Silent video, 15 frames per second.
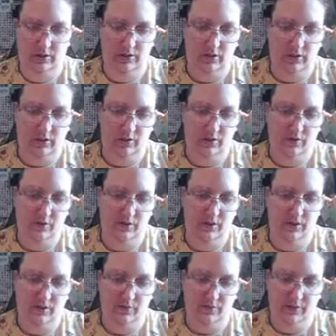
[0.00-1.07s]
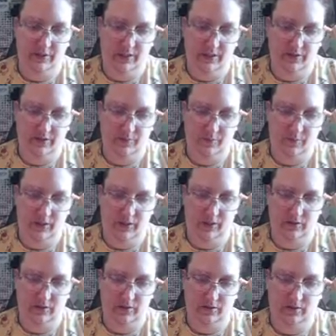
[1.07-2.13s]
I noticed it with the other
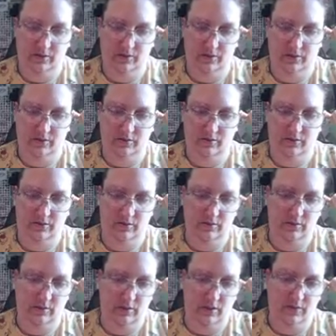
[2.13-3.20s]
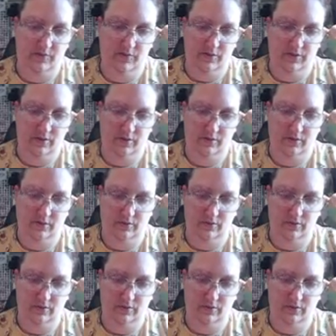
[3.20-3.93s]
pieces I've done,